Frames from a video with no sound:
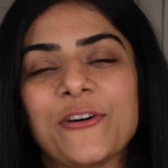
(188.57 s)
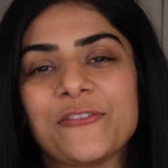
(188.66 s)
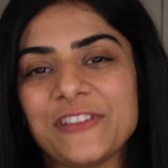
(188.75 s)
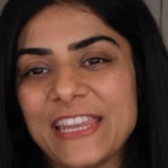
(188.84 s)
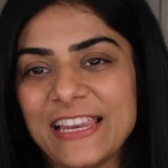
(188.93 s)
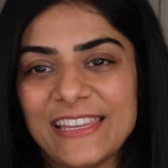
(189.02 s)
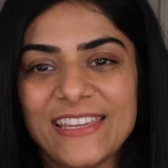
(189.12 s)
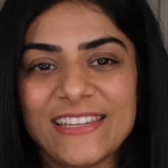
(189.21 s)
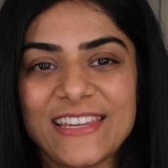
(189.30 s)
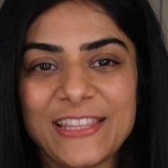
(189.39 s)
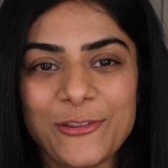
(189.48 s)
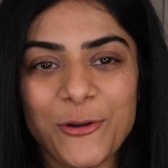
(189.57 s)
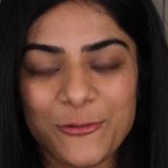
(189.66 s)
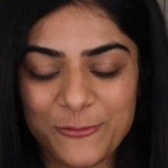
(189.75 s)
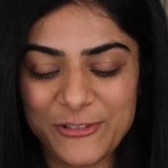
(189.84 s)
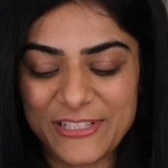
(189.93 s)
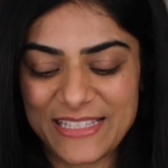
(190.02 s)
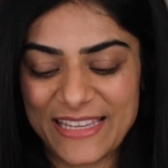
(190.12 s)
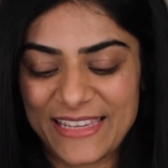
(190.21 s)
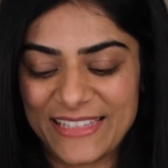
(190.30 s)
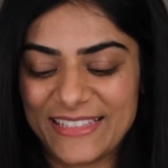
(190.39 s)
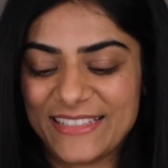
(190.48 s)
of an elegant and thoughtful
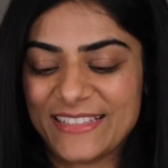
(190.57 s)
design.